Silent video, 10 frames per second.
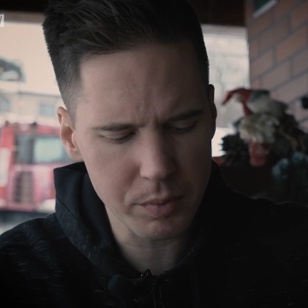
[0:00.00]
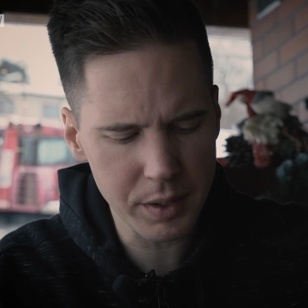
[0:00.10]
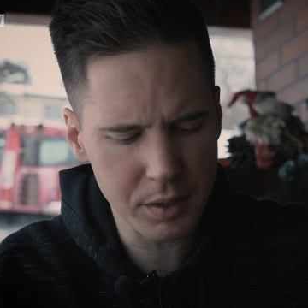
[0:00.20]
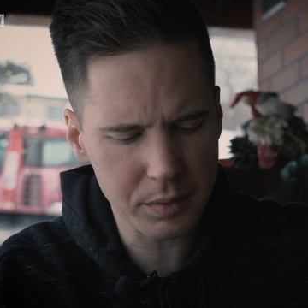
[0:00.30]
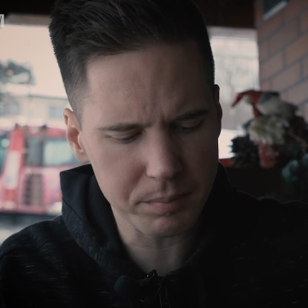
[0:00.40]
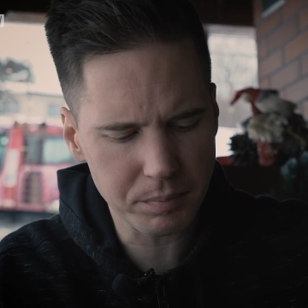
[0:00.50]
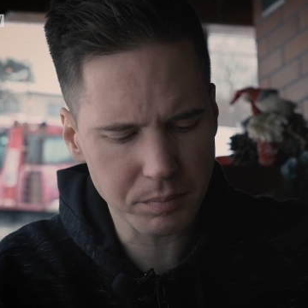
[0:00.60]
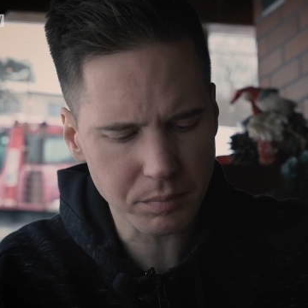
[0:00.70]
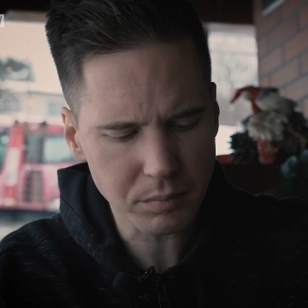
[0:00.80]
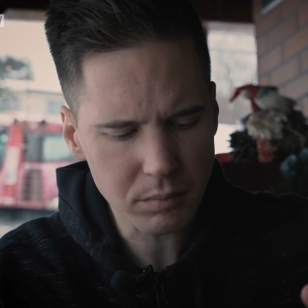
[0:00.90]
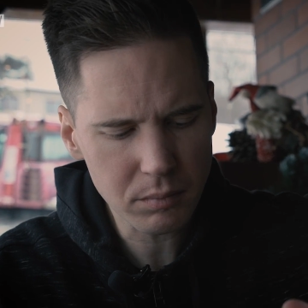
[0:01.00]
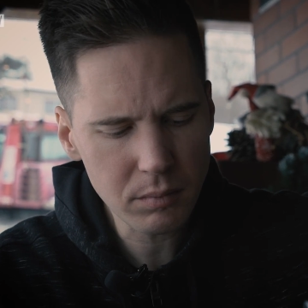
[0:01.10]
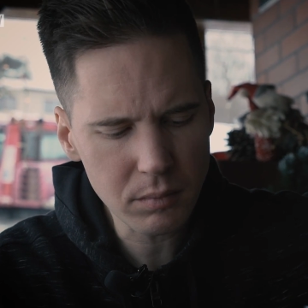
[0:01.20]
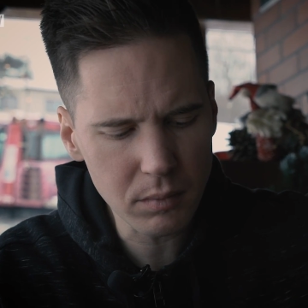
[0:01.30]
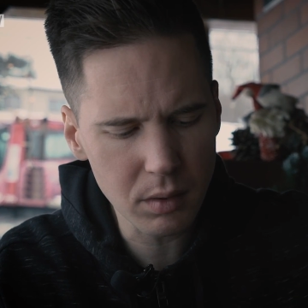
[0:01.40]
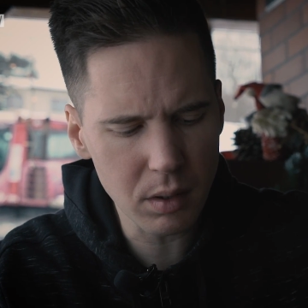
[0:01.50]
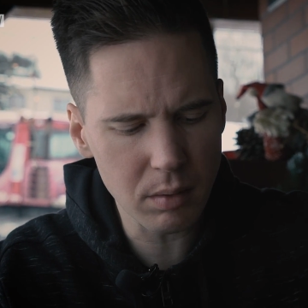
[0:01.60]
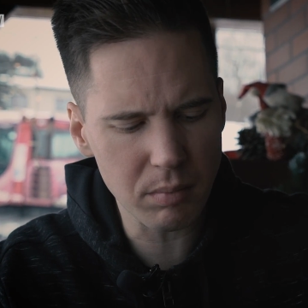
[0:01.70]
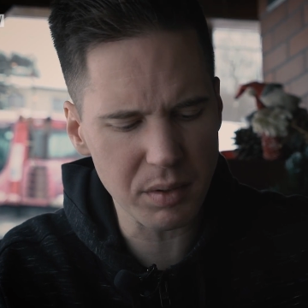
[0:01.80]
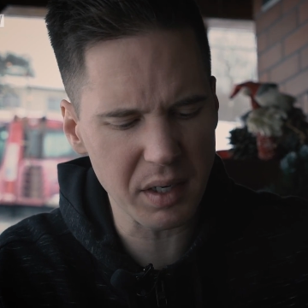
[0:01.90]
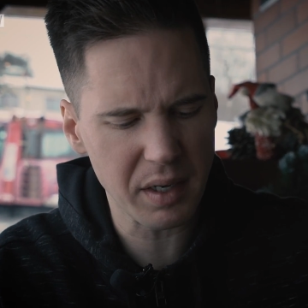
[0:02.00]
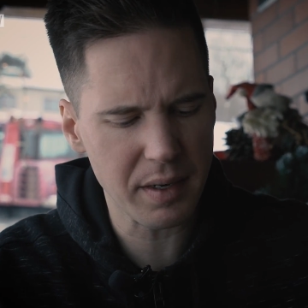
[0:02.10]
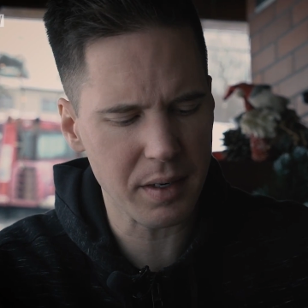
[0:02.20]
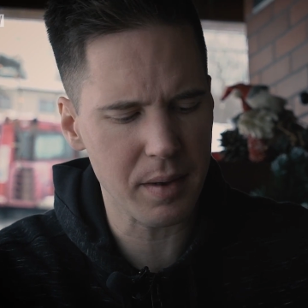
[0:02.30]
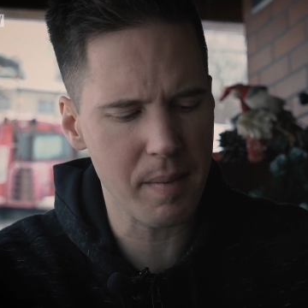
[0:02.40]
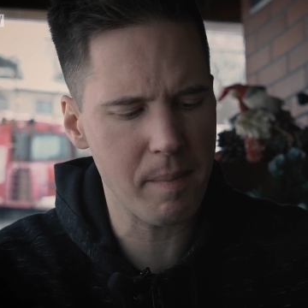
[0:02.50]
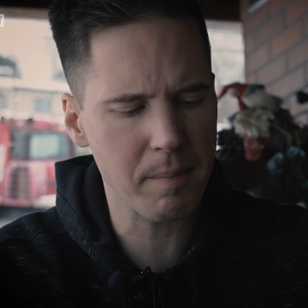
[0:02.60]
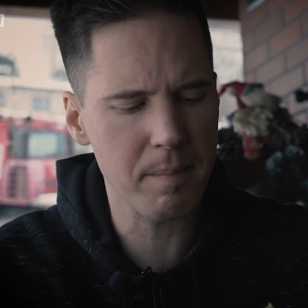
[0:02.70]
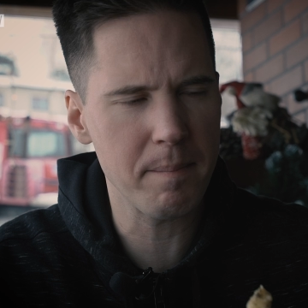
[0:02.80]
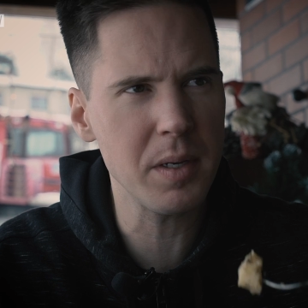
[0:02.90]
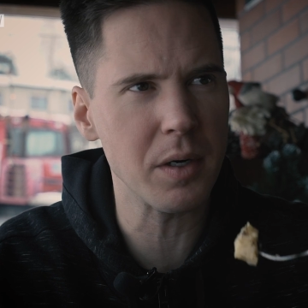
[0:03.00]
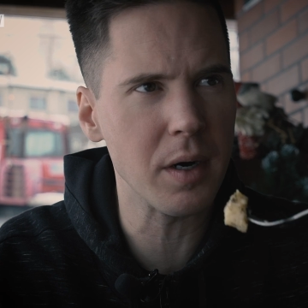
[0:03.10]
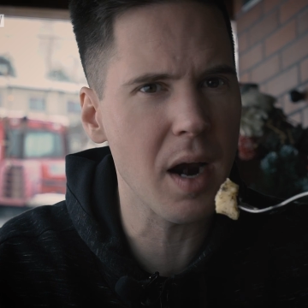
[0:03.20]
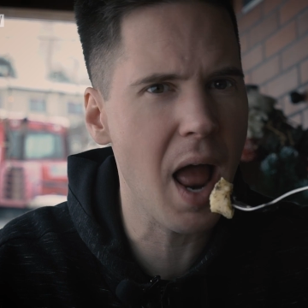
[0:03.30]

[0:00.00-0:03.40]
sweet, but then kind of bitter.